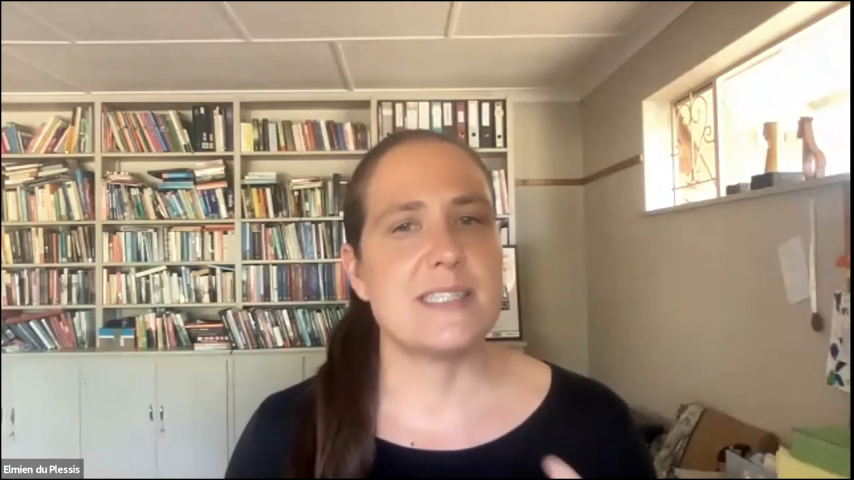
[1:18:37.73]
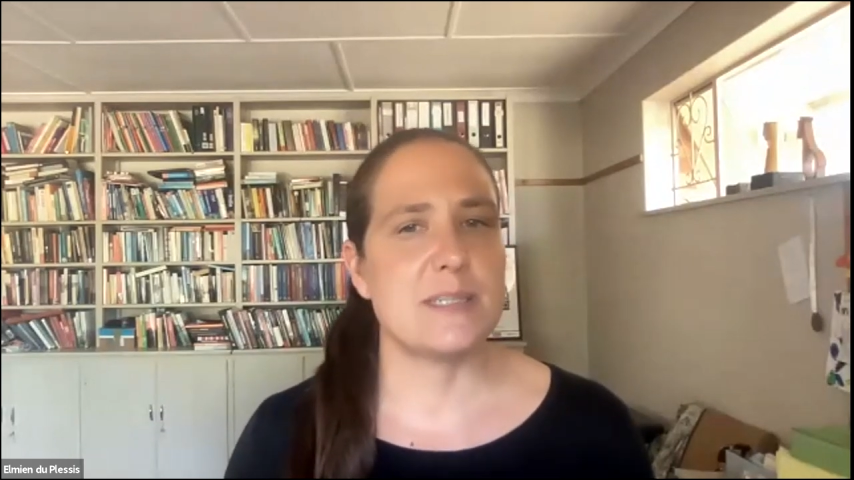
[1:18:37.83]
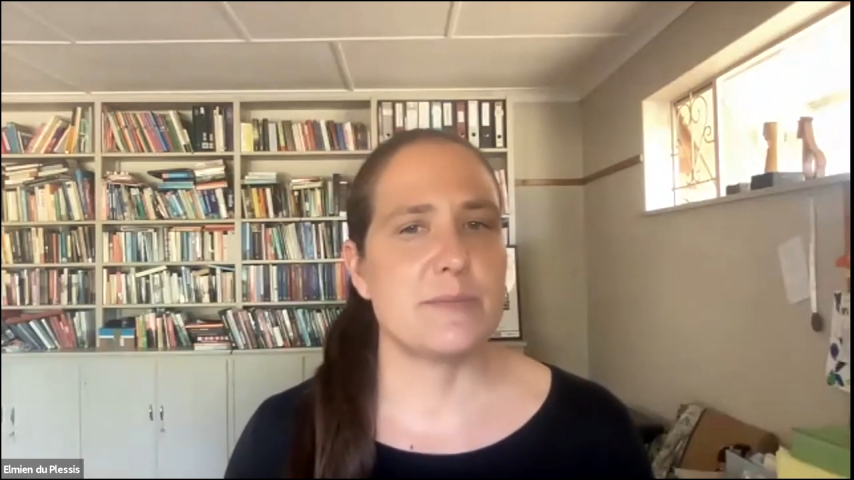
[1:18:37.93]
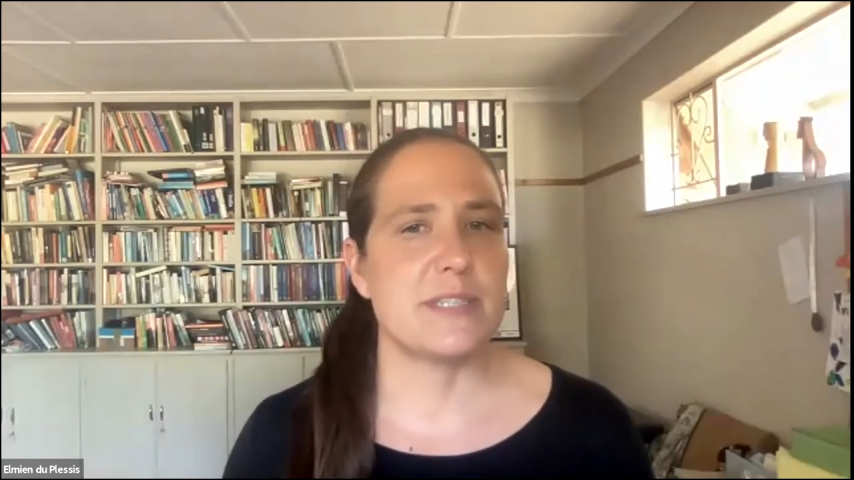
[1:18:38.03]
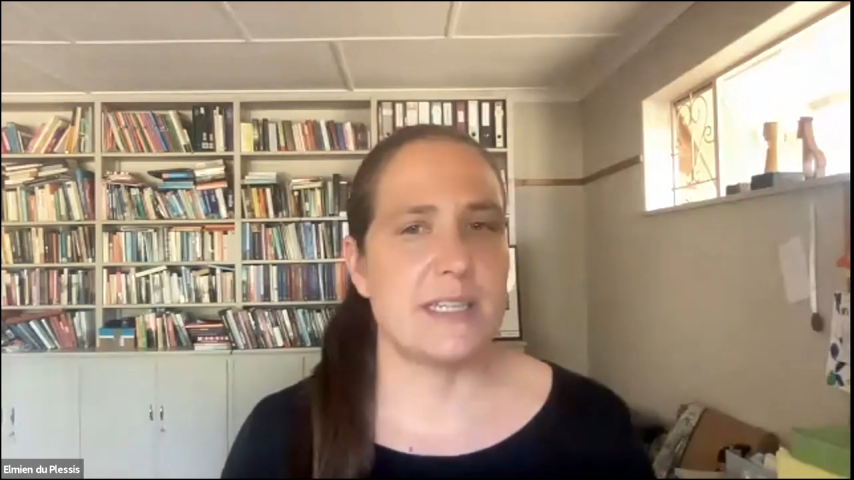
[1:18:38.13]

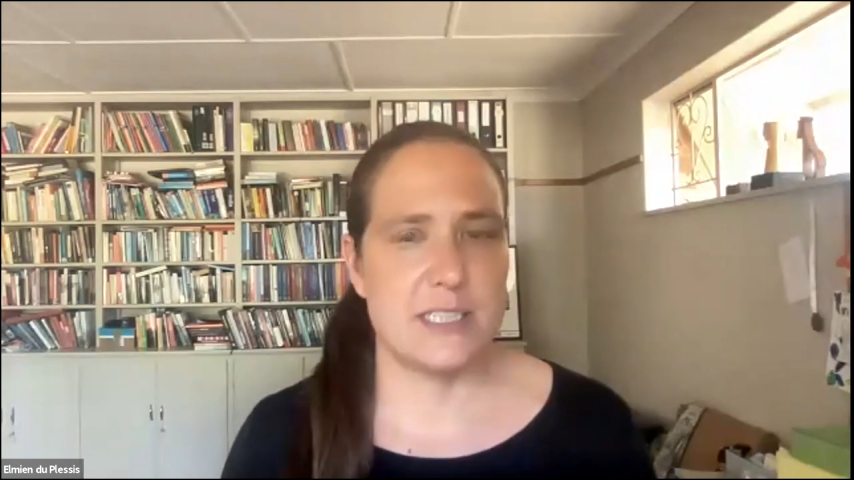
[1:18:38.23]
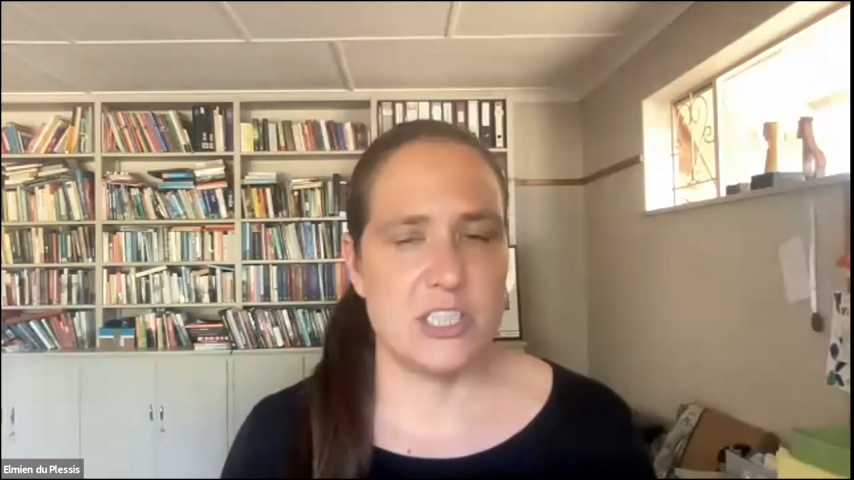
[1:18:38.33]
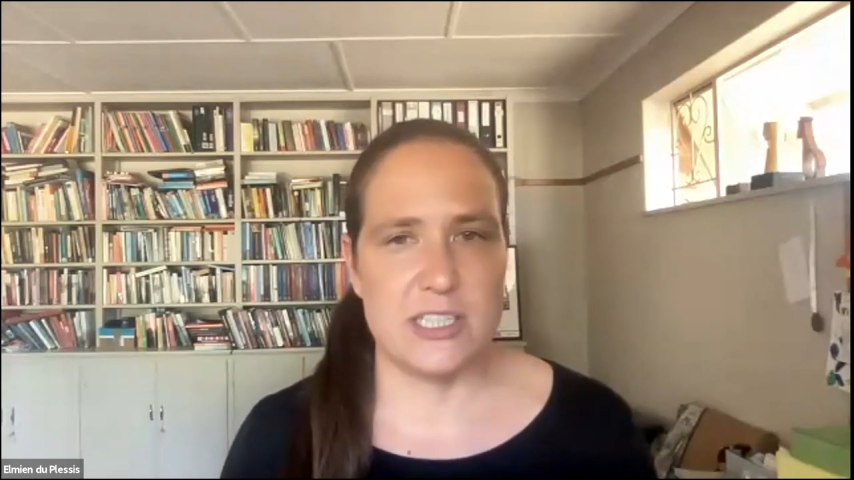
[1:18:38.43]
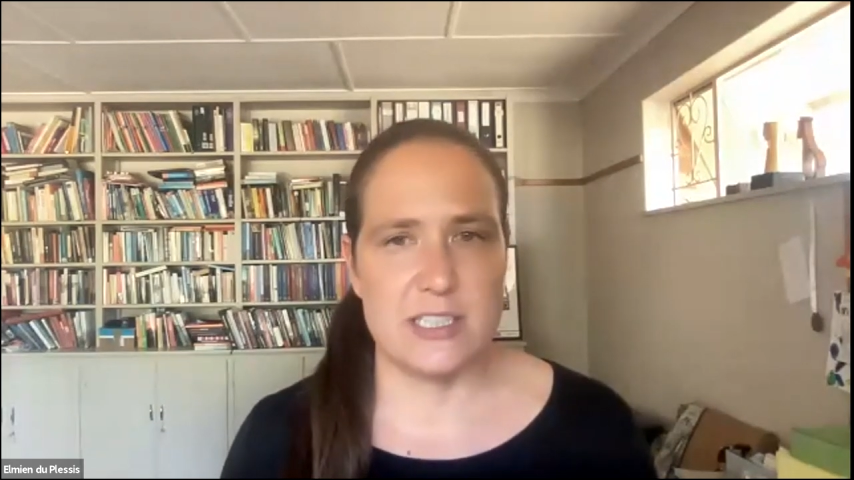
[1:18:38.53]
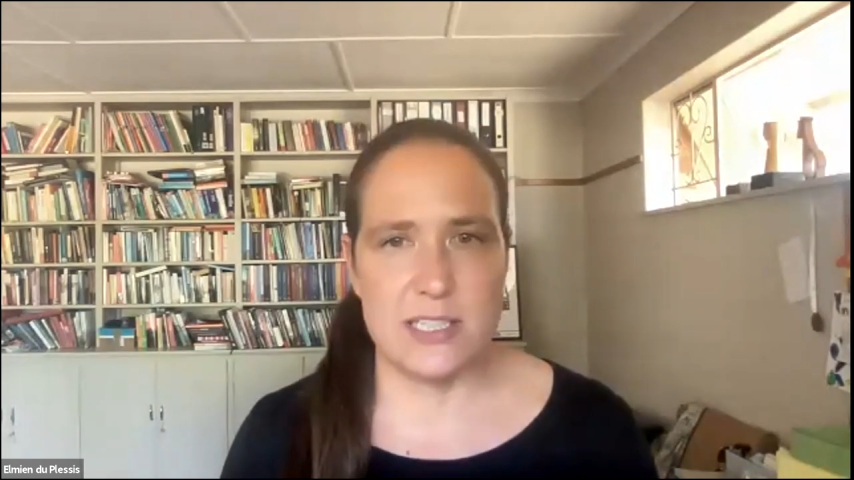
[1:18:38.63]
seems that he's
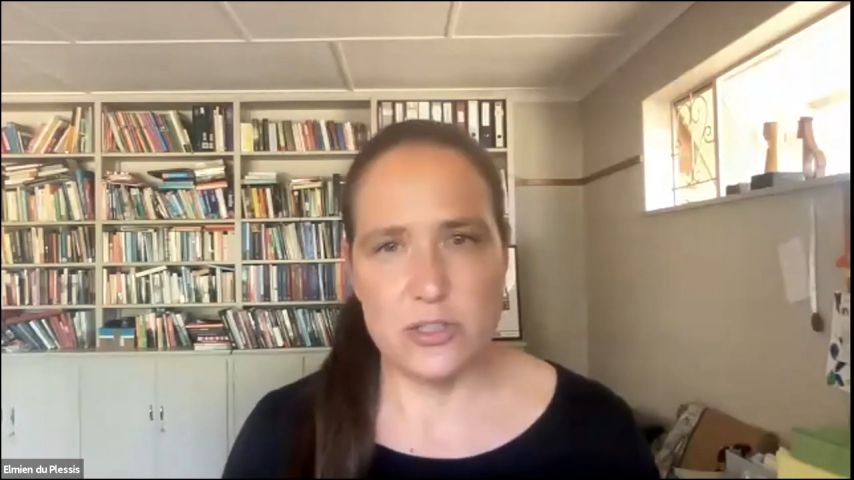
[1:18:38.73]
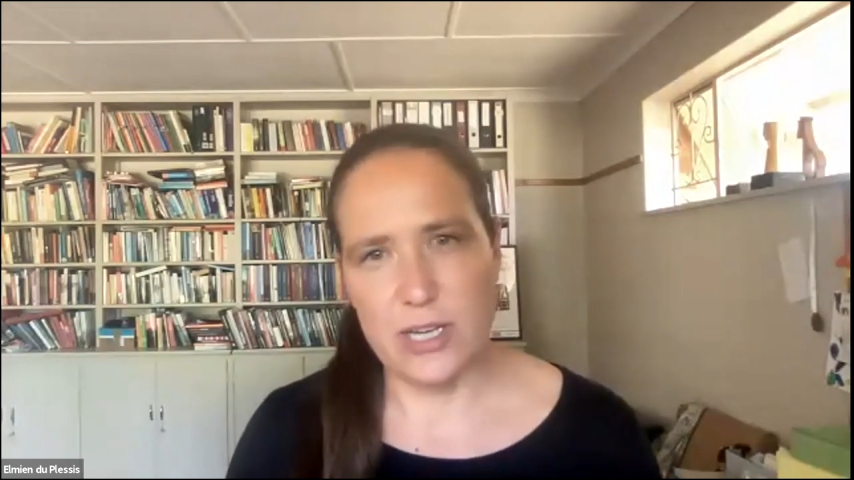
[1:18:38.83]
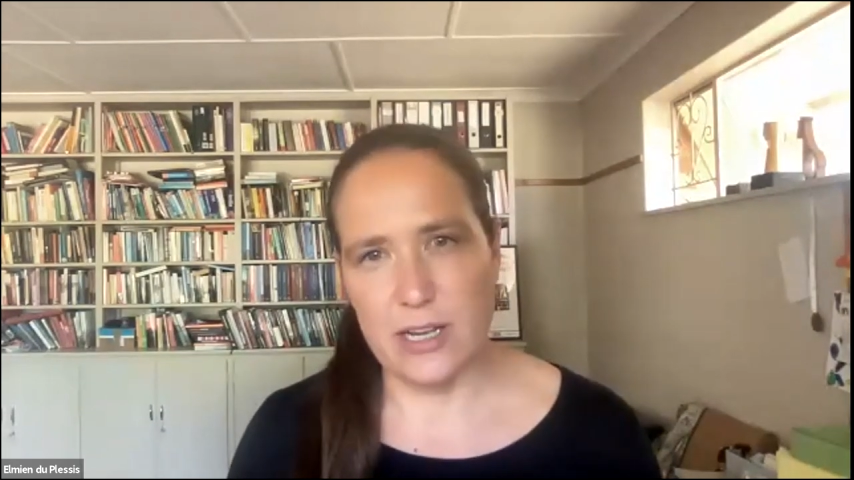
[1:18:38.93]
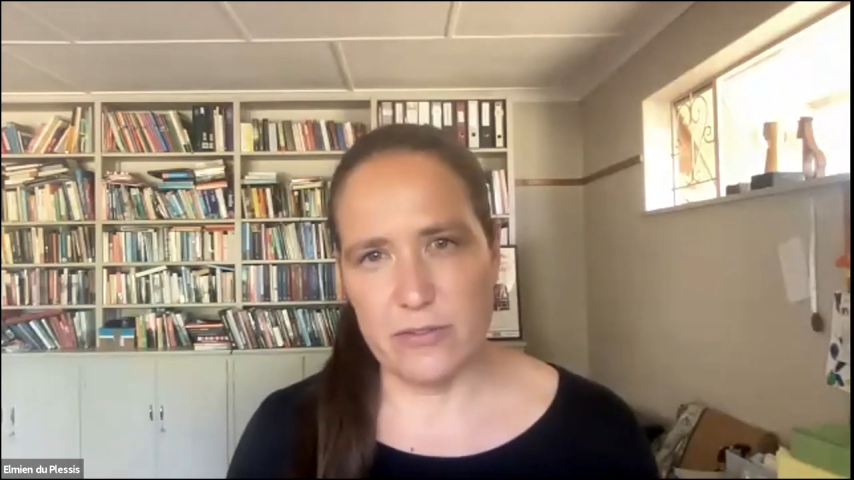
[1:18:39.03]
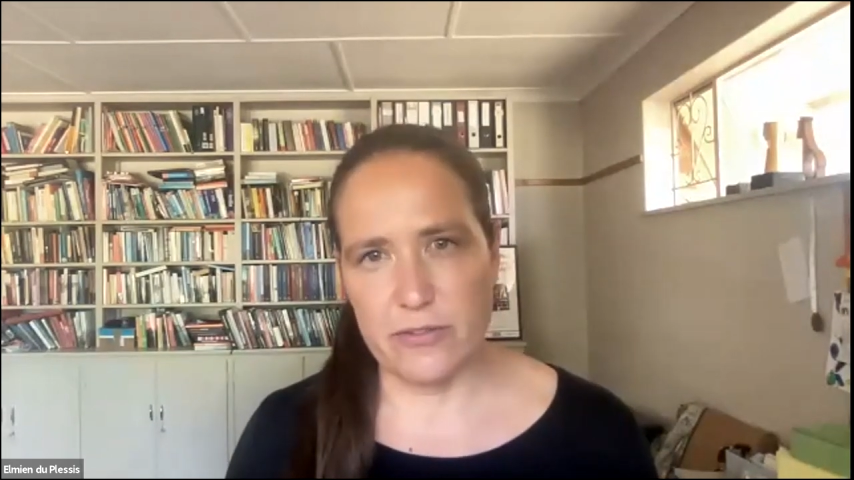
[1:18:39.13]
suggesting to
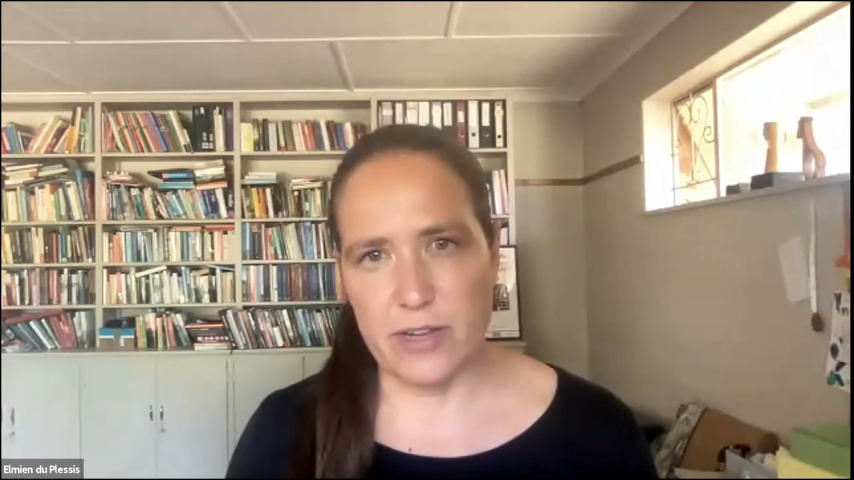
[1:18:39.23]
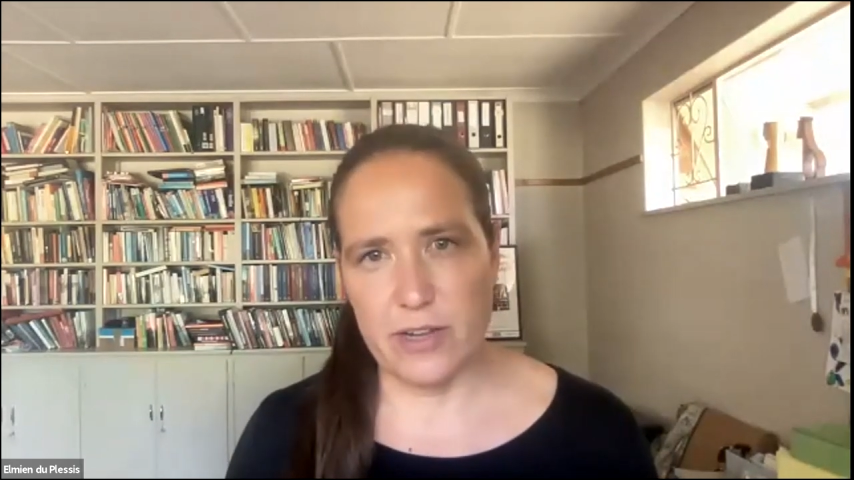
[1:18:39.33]
have